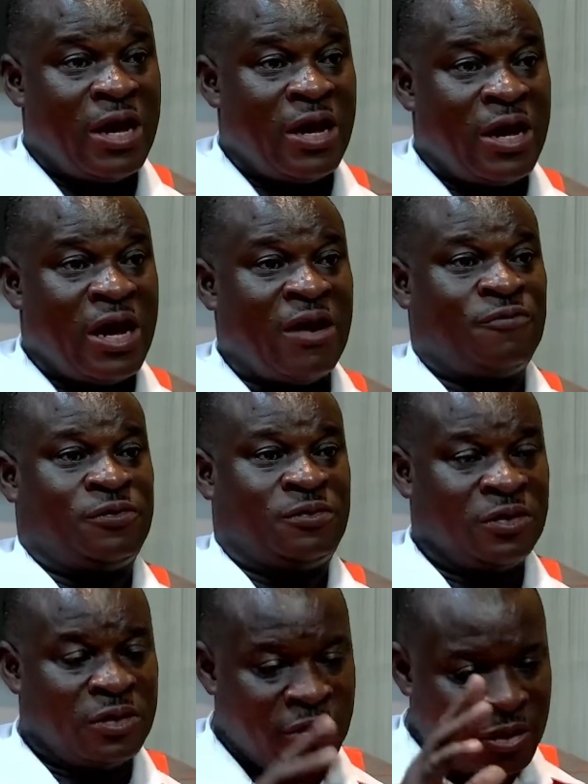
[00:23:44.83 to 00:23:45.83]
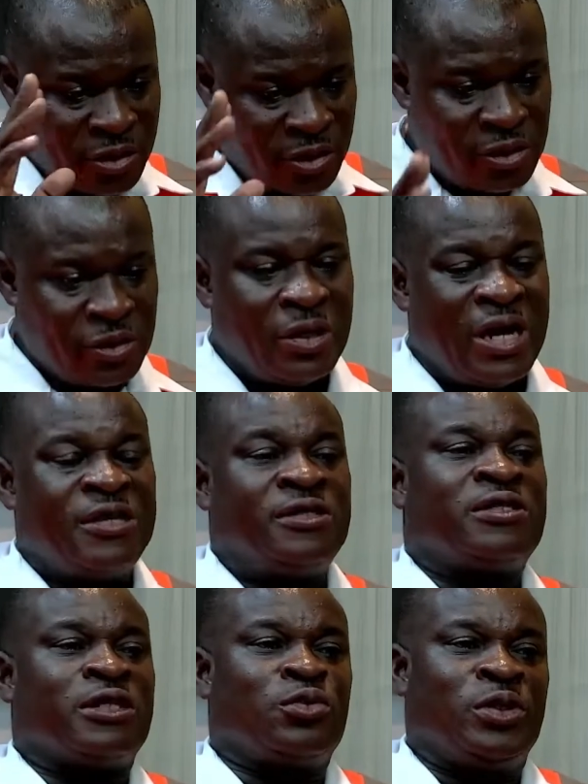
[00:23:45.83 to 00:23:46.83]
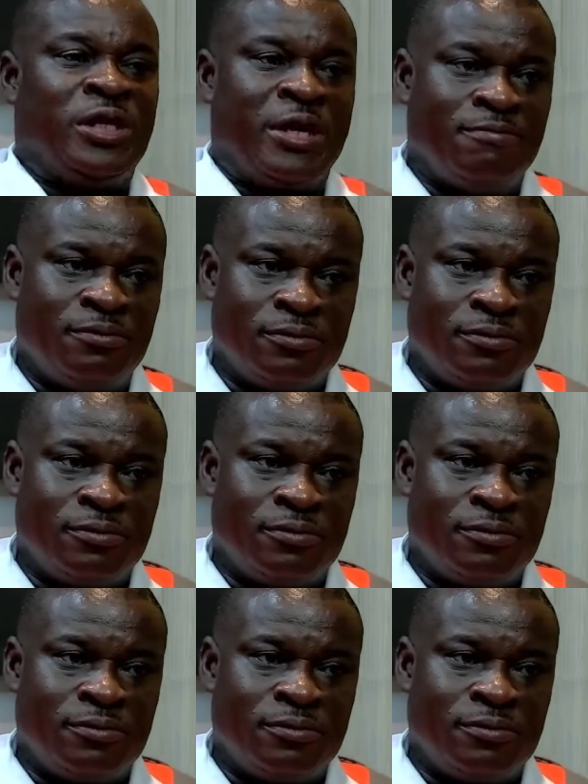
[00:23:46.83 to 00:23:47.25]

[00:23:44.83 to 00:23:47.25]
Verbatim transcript: I have, I sat with them